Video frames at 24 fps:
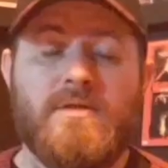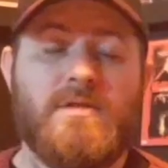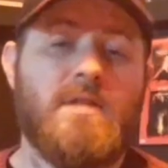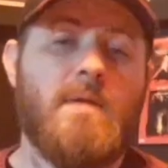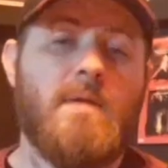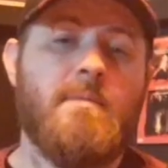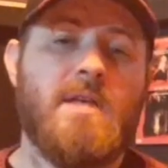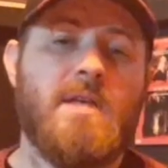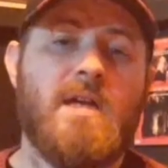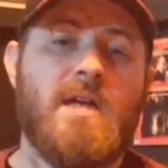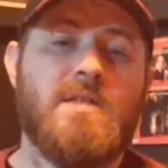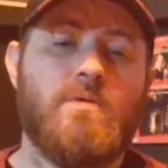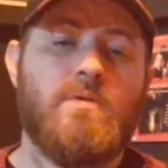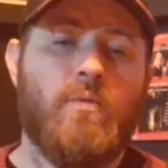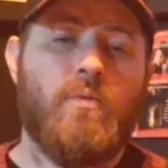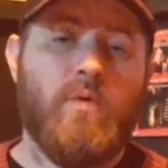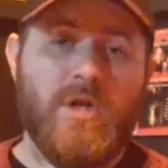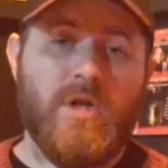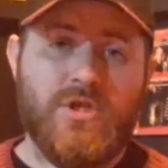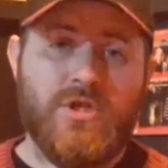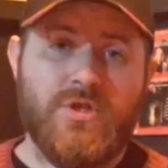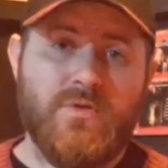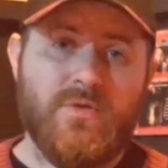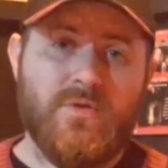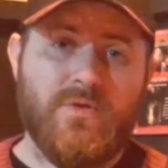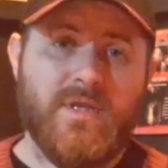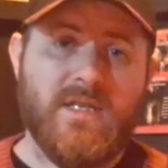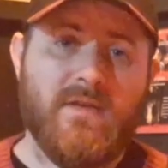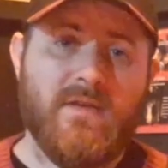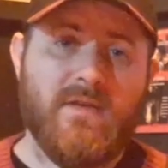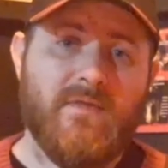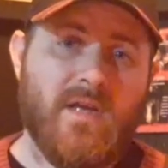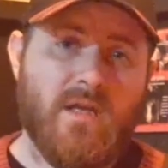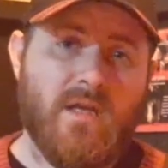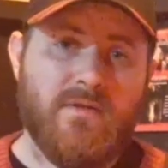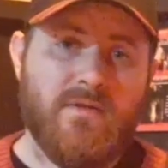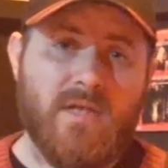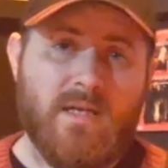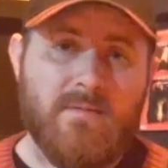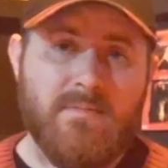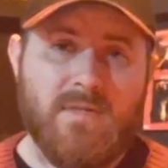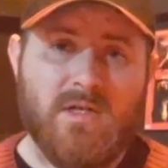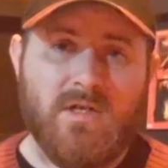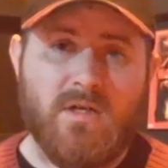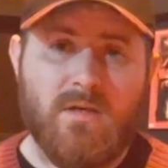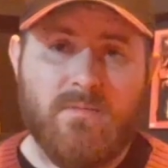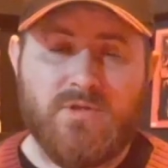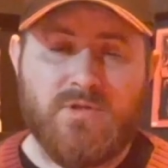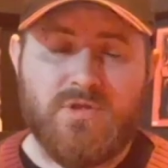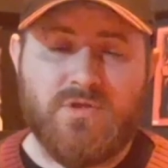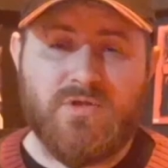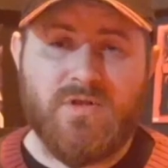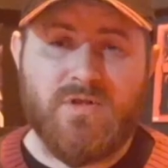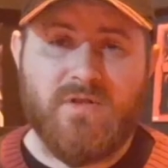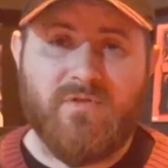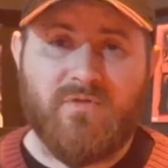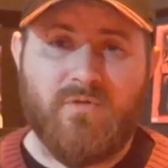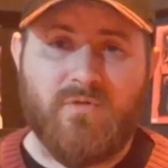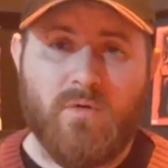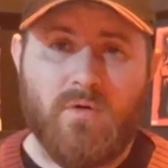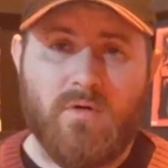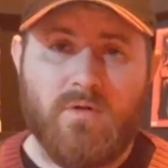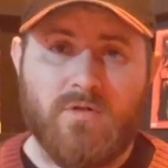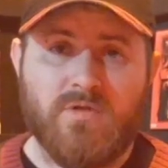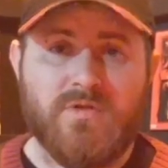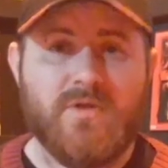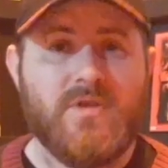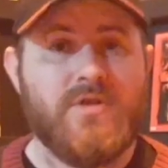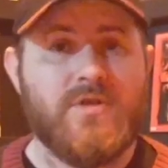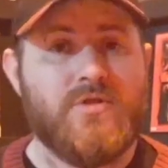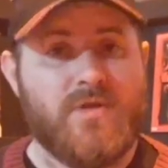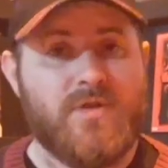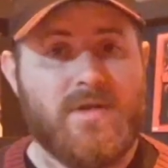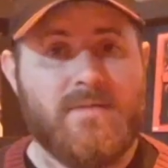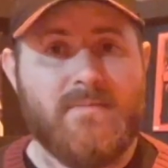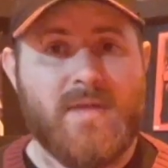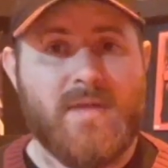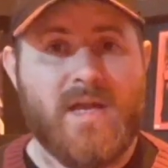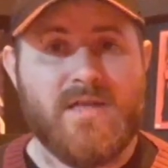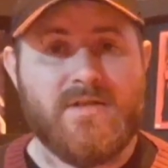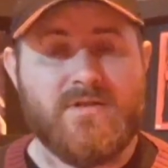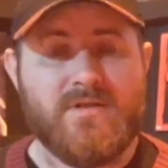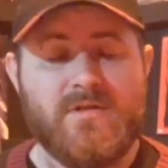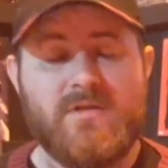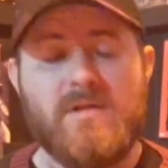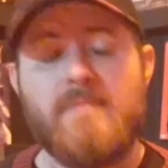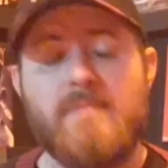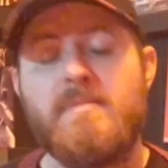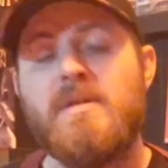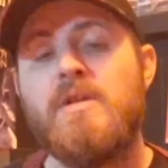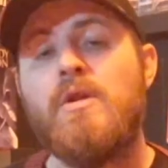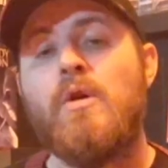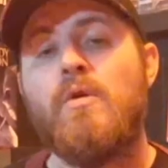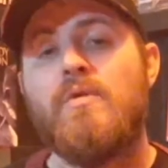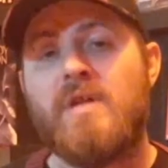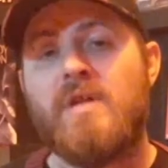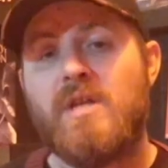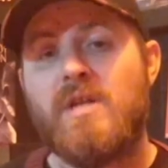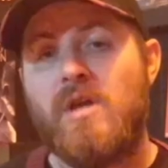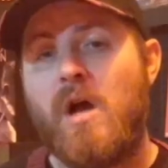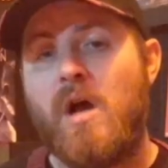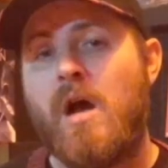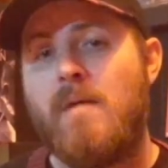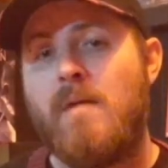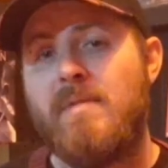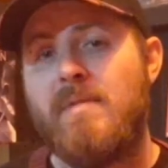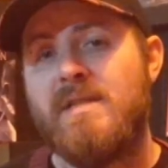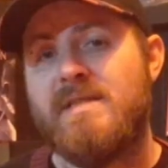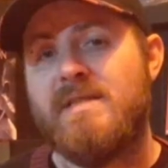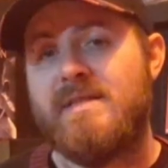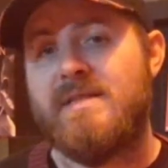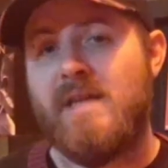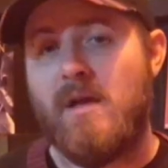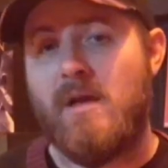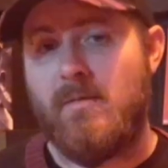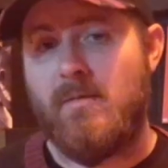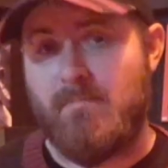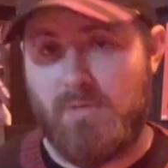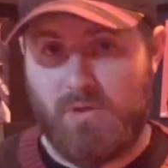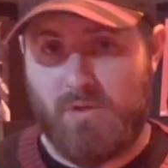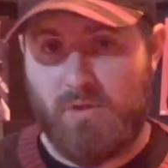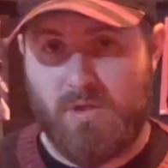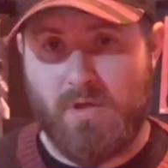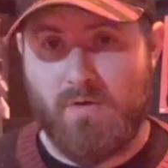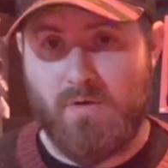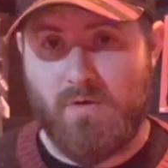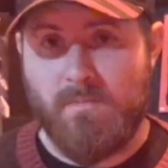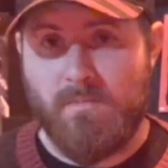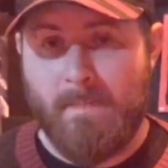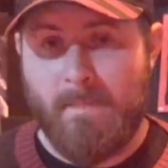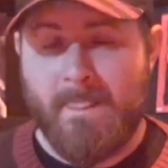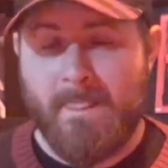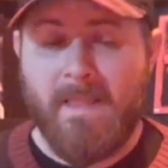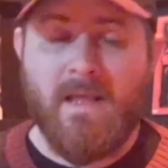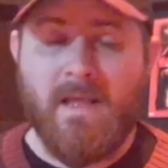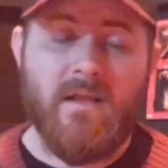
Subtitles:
So tell me, guys, what did you think of Nightmare on Elm Street 4, The Dream Master? Let me know in the comments down below.